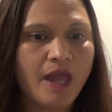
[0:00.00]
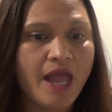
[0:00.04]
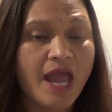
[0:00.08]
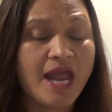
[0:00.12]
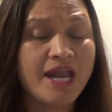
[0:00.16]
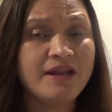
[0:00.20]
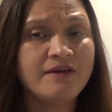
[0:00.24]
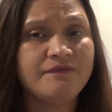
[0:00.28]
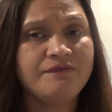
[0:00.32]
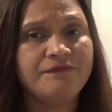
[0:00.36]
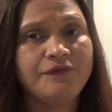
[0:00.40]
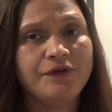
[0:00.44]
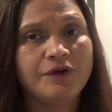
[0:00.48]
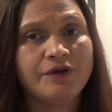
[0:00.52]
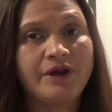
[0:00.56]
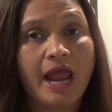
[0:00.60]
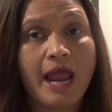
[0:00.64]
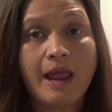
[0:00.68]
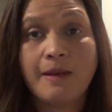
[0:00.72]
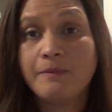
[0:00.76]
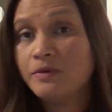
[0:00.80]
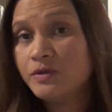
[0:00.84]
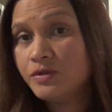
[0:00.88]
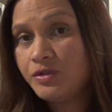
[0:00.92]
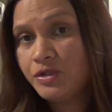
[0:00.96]
and if you're
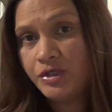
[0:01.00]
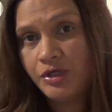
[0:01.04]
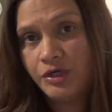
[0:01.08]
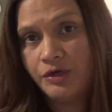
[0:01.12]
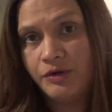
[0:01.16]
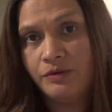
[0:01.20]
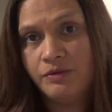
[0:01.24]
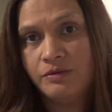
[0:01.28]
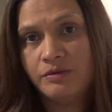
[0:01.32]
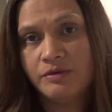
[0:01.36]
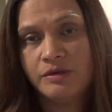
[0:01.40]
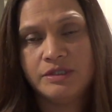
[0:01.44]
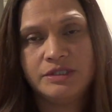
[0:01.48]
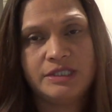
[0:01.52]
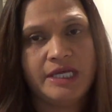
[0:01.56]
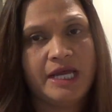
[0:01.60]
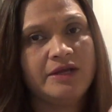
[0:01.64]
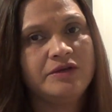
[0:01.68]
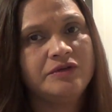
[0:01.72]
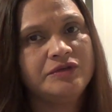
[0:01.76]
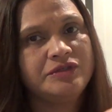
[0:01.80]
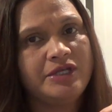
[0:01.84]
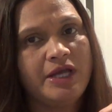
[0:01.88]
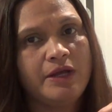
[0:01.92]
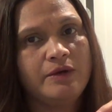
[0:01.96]
able to, because I
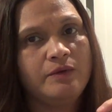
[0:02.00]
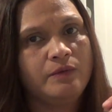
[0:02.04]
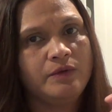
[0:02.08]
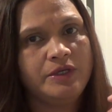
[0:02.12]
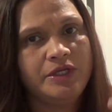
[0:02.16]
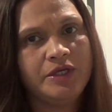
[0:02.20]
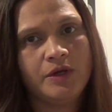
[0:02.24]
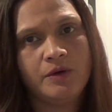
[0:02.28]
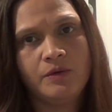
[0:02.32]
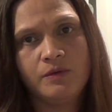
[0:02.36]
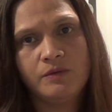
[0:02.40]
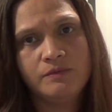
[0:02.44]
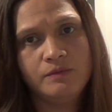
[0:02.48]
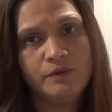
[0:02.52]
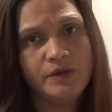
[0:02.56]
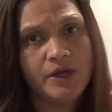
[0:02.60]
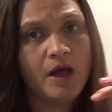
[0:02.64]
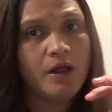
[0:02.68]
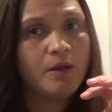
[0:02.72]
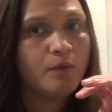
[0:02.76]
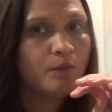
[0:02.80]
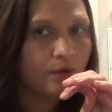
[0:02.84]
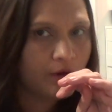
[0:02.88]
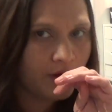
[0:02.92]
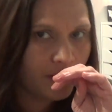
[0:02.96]
understand, you know, we
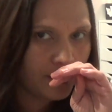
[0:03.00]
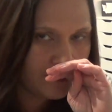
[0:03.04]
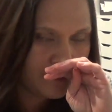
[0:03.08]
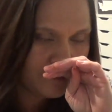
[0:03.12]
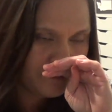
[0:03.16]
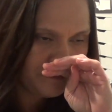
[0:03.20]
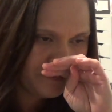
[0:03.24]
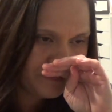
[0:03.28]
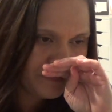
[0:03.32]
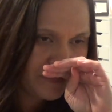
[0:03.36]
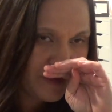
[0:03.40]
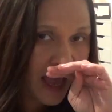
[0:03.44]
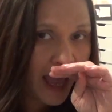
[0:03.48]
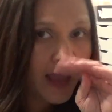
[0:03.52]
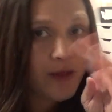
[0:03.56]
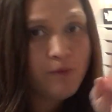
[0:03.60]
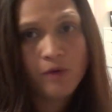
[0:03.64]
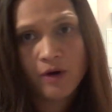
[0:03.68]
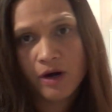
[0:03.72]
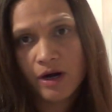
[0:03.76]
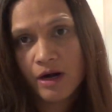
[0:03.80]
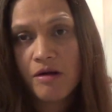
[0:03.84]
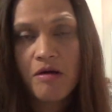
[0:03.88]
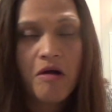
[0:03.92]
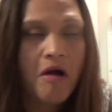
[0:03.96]
all work. I
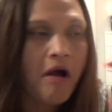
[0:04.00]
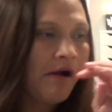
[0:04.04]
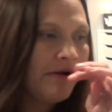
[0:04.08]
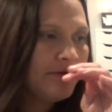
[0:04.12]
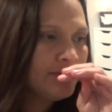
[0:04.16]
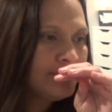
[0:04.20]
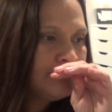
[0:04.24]
work.